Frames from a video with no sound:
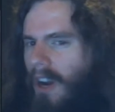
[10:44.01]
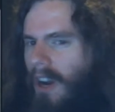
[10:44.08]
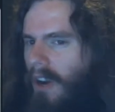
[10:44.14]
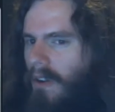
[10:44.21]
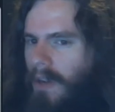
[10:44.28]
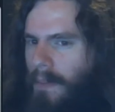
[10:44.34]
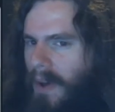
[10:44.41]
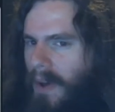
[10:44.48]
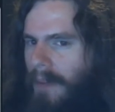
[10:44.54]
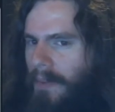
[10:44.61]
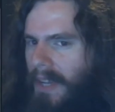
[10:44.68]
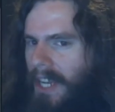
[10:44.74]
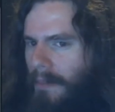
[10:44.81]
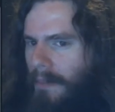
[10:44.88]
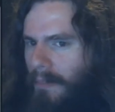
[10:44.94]
a
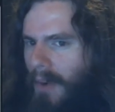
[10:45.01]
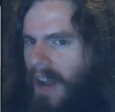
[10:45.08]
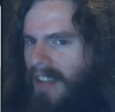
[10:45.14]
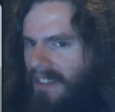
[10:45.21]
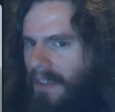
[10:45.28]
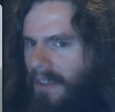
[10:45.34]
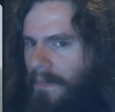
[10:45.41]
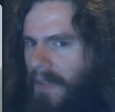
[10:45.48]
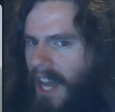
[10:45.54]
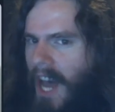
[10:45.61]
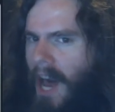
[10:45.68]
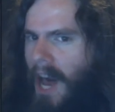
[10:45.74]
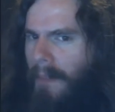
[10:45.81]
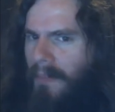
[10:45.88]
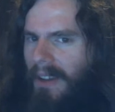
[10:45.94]
Republican brought something
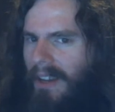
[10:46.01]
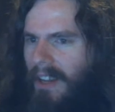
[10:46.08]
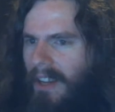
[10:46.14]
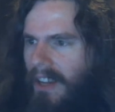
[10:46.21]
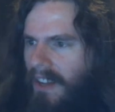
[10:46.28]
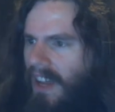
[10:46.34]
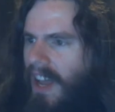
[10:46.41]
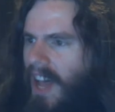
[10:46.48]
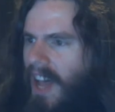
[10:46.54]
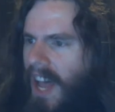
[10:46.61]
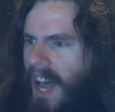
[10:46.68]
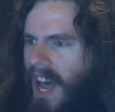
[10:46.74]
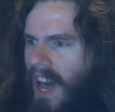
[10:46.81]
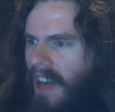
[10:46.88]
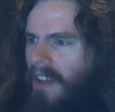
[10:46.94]
up!
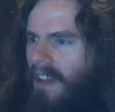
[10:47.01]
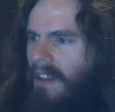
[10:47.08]
Ah!